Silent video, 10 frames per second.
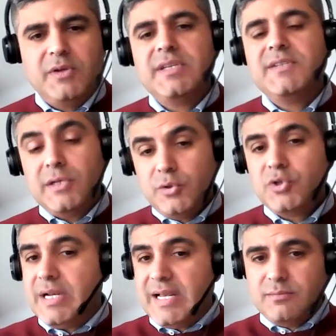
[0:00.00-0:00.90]
Because their
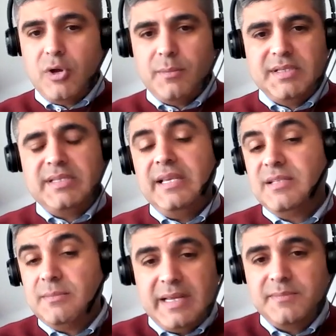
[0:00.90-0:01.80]
solution, as Mohamed is
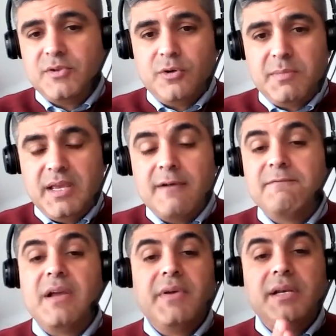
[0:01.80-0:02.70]
saying, sometimes could be a
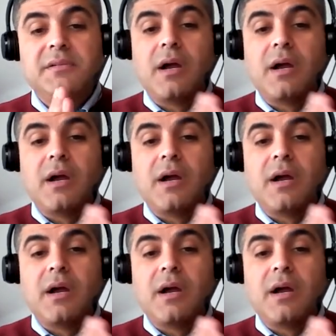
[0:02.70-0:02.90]
very